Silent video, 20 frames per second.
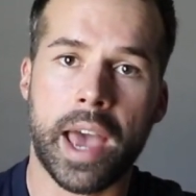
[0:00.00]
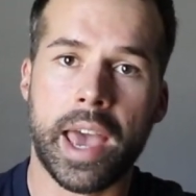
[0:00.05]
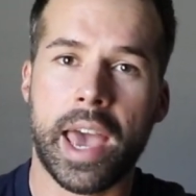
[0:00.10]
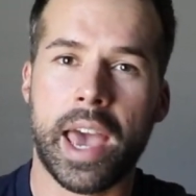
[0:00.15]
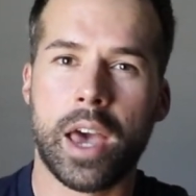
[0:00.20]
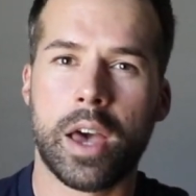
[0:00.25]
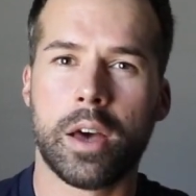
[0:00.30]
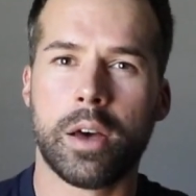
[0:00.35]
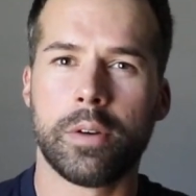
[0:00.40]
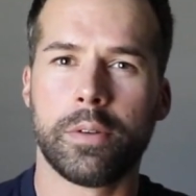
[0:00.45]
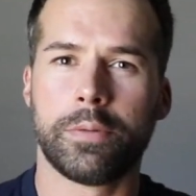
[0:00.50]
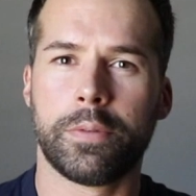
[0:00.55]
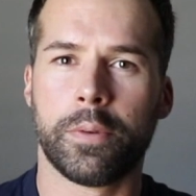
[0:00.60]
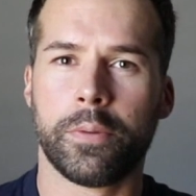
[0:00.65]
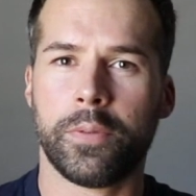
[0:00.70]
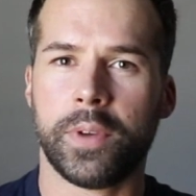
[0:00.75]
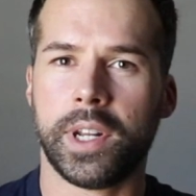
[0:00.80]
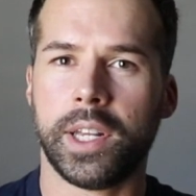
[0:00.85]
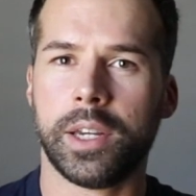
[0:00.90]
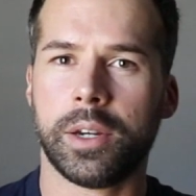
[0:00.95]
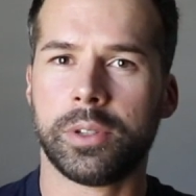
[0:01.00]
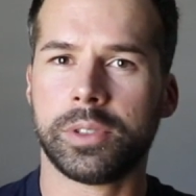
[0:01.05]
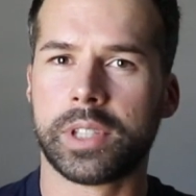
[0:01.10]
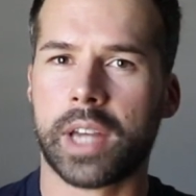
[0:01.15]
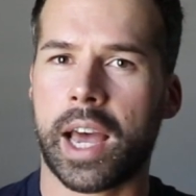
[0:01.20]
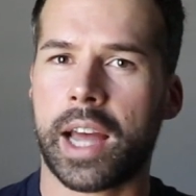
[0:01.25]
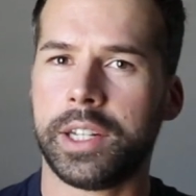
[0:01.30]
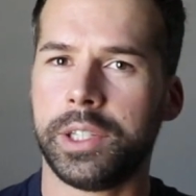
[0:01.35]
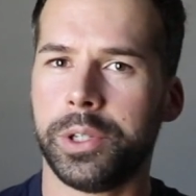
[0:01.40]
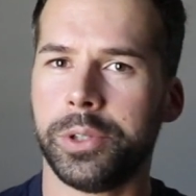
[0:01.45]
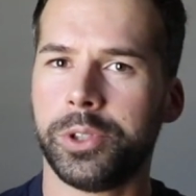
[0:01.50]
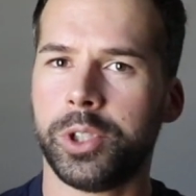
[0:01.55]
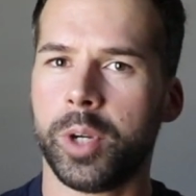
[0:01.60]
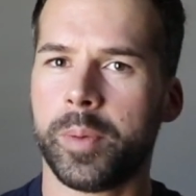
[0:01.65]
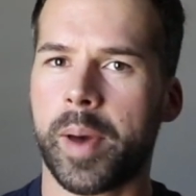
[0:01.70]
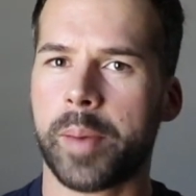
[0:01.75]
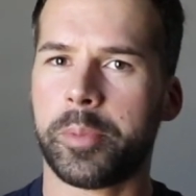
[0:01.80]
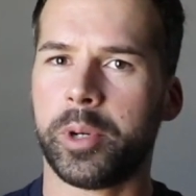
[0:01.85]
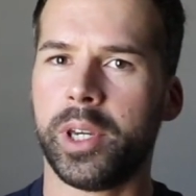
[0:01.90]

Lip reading: I have videos on YouTube,